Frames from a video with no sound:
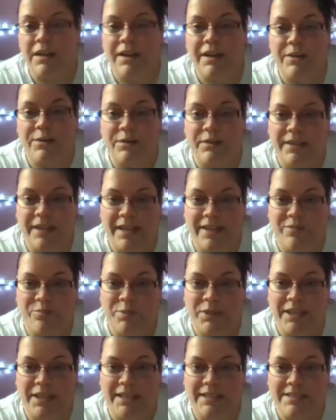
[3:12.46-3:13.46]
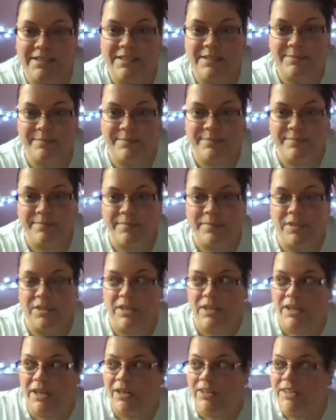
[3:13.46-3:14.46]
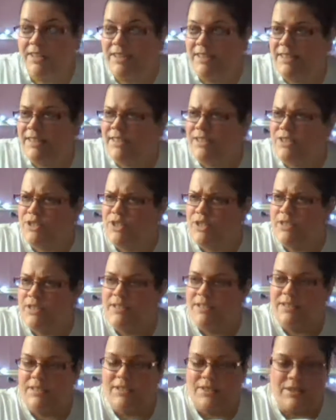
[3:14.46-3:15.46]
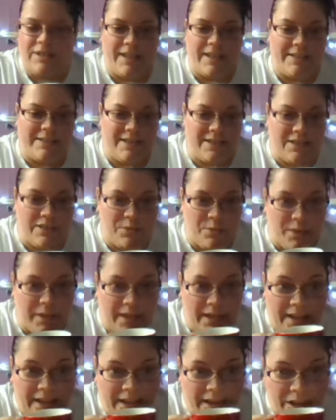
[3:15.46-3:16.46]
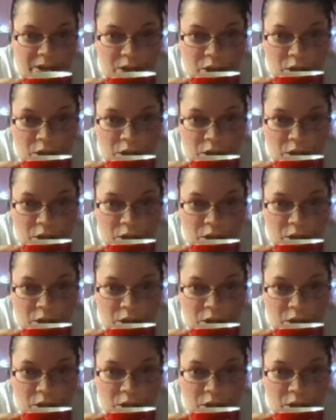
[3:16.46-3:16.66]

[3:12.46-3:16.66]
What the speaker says: I don't really have plans. I already did dishes, so that's out of the way.